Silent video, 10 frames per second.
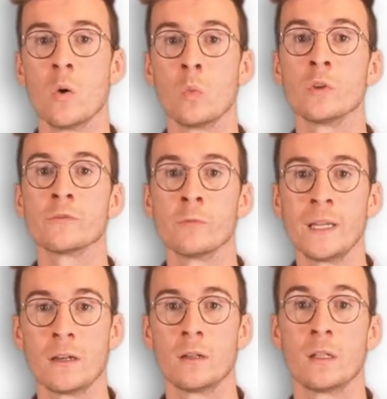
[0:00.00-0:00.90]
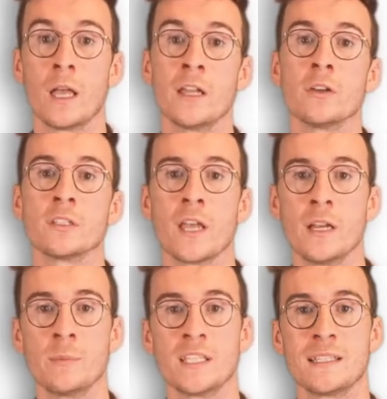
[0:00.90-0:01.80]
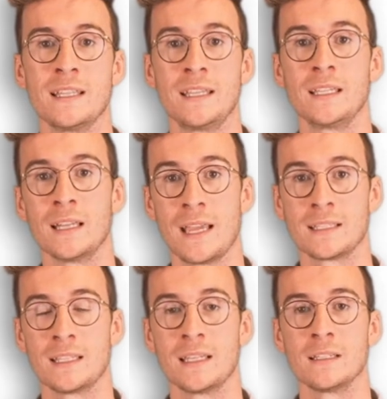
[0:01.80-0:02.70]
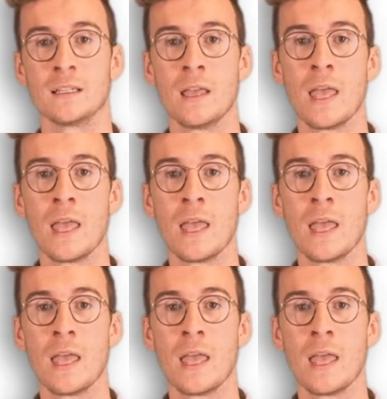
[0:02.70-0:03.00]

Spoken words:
was real and autonomously collected.